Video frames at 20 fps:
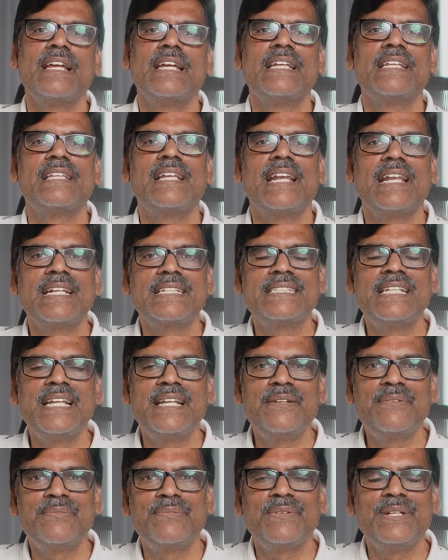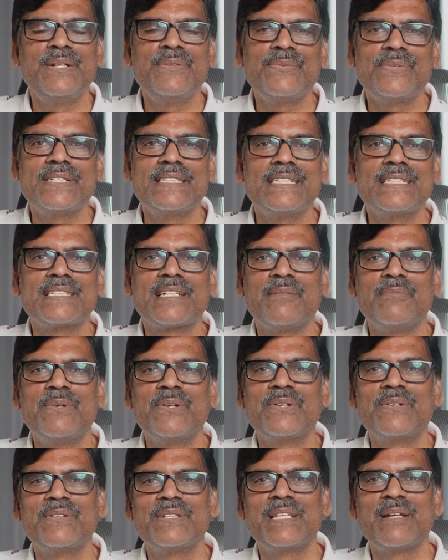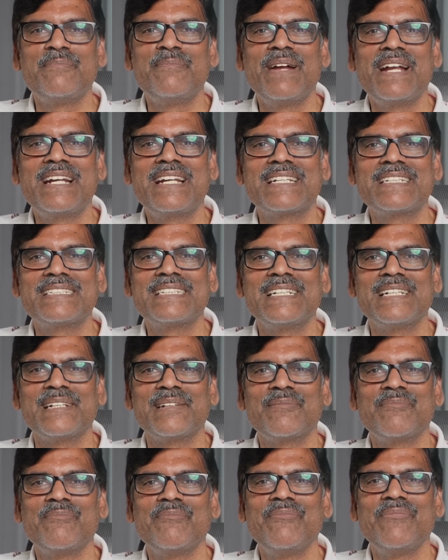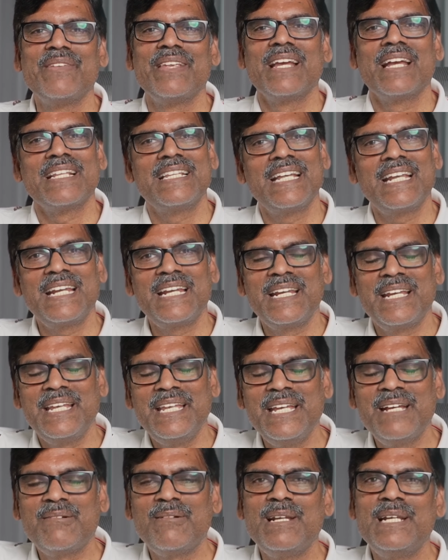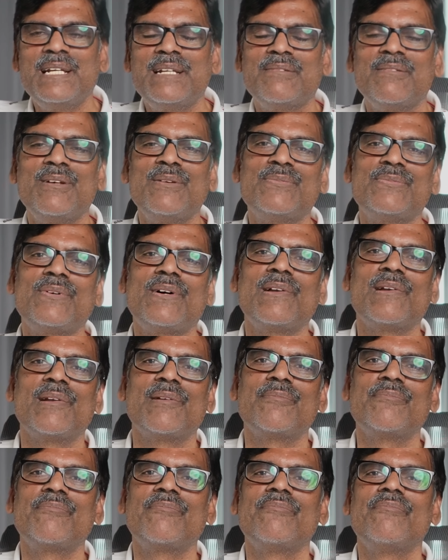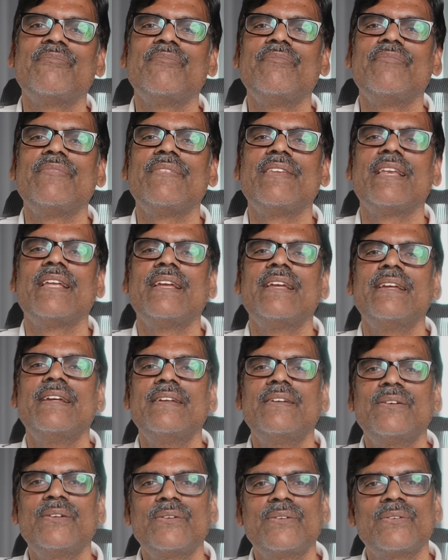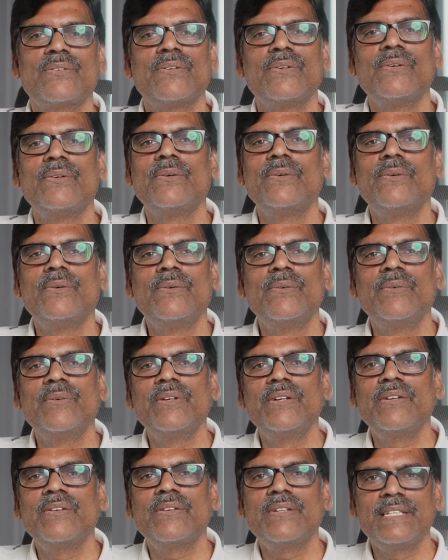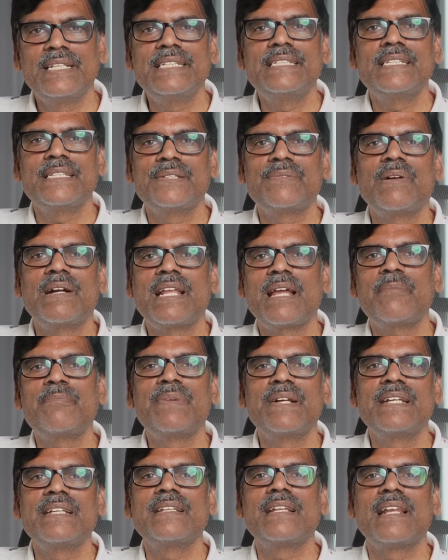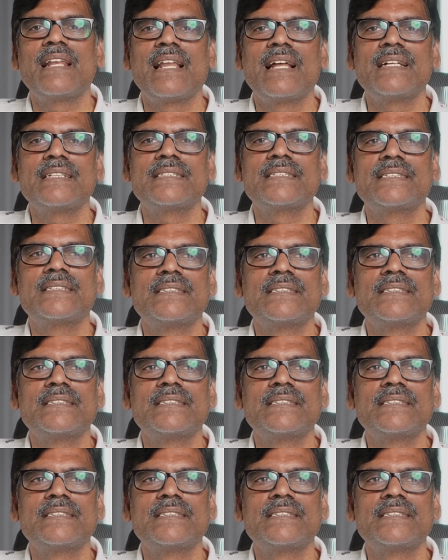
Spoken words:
The next day if Infosys come out with a bad result, and then equally it will fall. You know, so, you know, this is what happened in the last